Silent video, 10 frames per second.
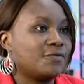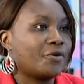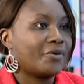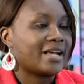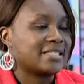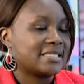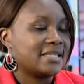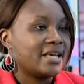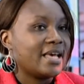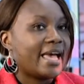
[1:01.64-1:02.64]
for us.
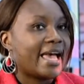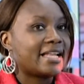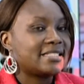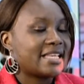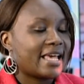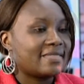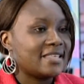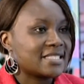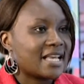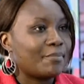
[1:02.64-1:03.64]
And uh,
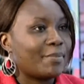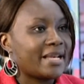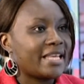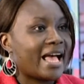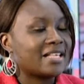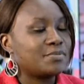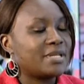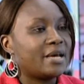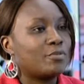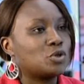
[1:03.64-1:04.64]
this company has
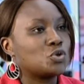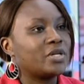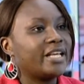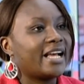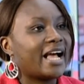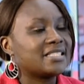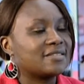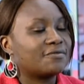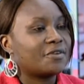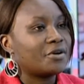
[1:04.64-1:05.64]
been able to link
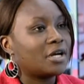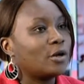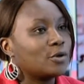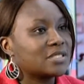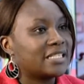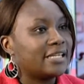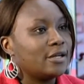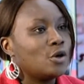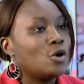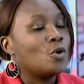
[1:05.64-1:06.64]
us very closely
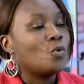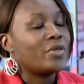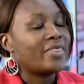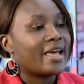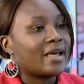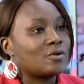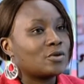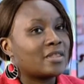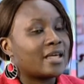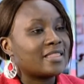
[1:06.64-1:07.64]
with the,
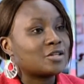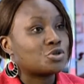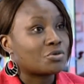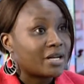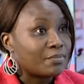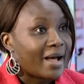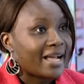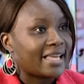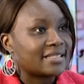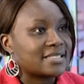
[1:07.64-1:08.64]
the, the trade
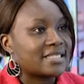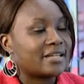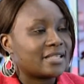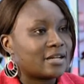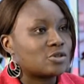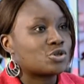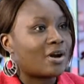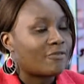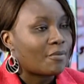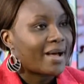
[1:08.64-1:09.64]
markets, the, the
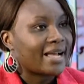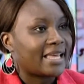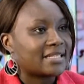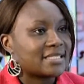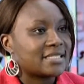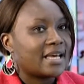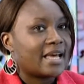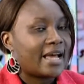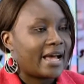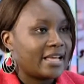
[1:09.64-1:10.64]
travel markets
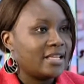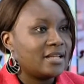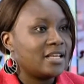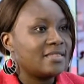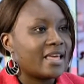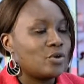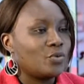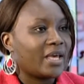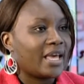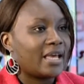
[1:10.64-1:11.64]
uh, in, the
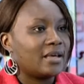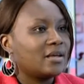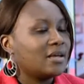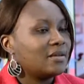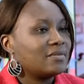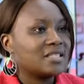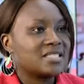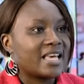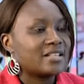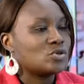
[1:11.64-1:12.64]
UK. In
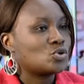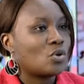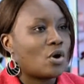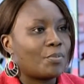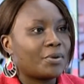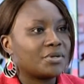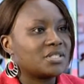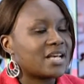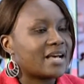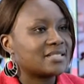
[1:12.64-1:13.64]
this case, tour
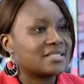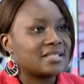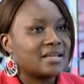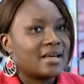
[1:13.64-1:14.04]
operators,